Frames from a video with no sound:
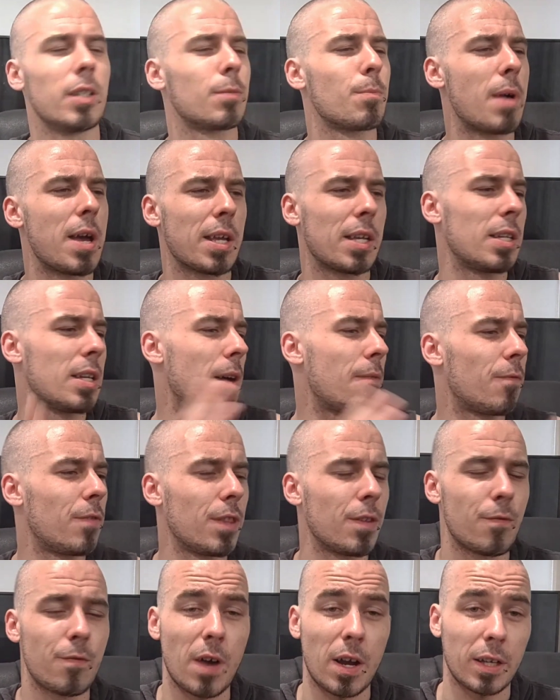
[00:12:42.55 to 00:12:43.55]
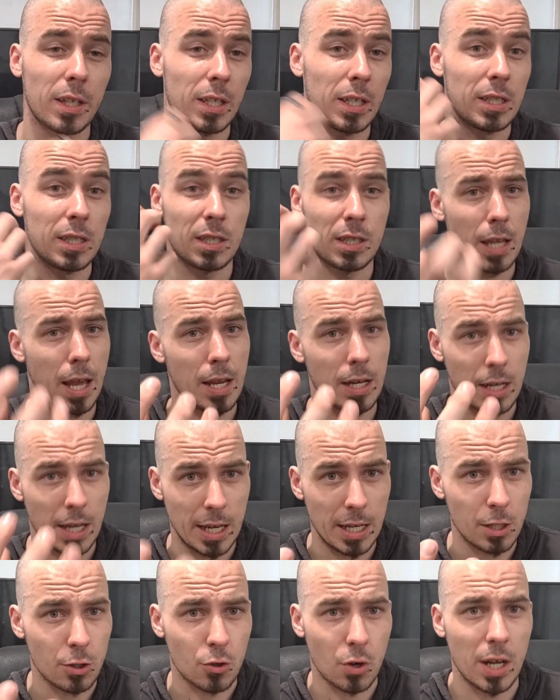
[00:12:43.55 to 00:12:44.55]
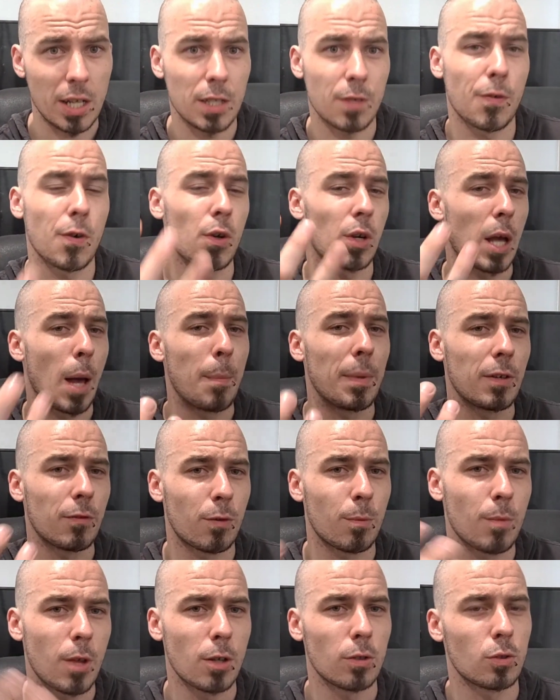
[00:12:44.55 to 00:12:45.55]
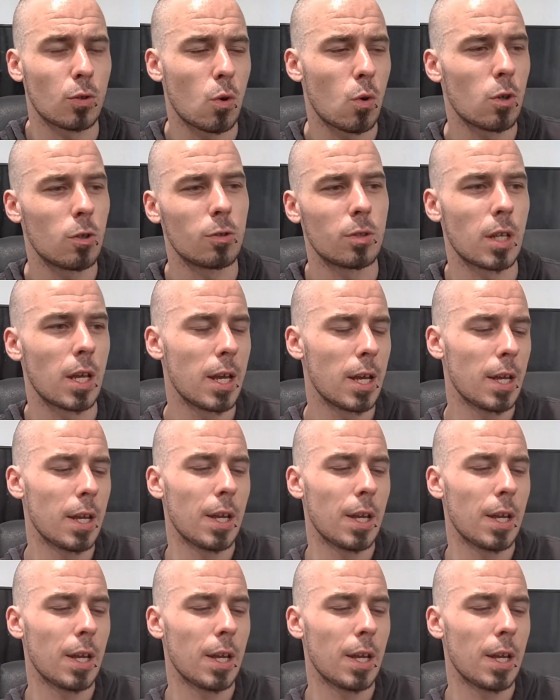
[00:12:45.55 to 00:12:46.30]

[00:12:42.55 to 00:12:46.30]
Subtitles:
It's making up for the fucking insane heat transfer coming from those coils.